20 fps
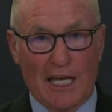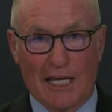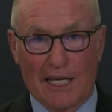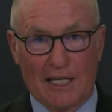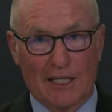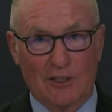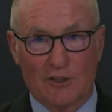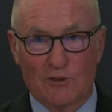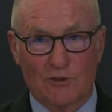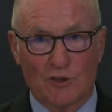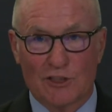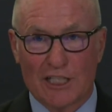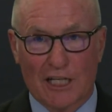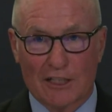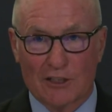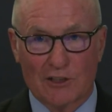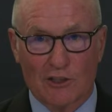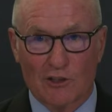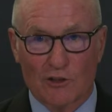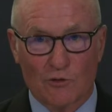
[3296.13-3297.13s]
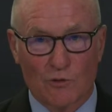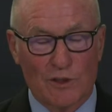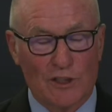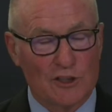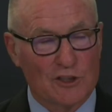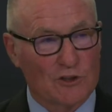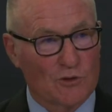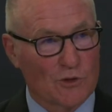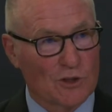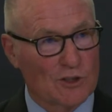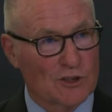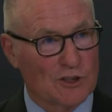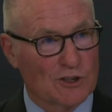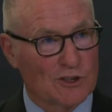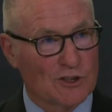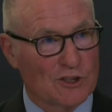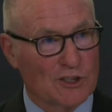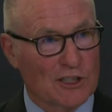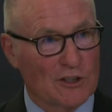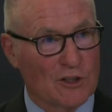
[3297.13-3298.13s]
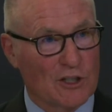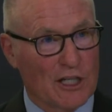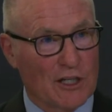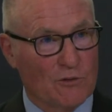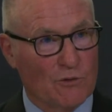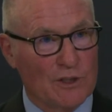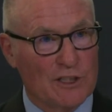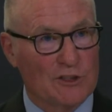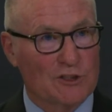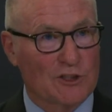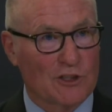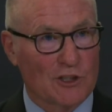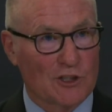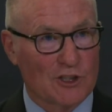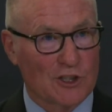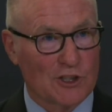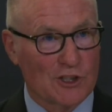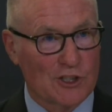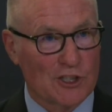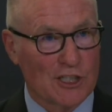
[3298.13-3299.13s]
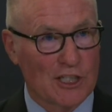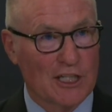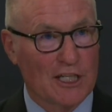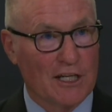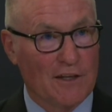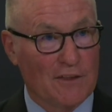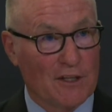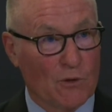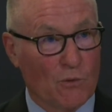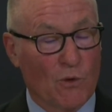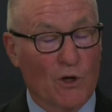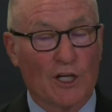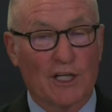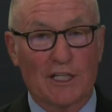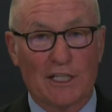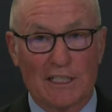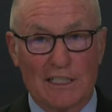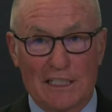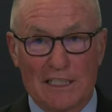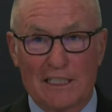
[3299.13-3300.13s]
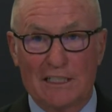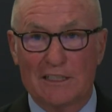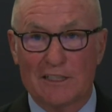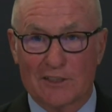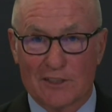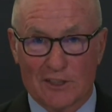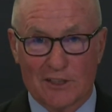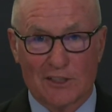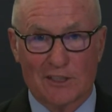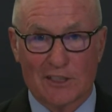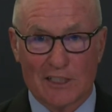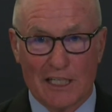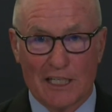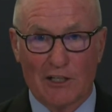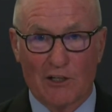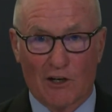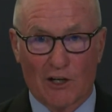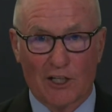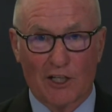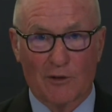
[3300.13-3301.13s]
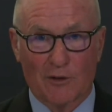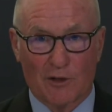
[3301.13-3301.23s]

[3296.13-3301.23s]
and technical resources and researchers that we're going to need to sustain our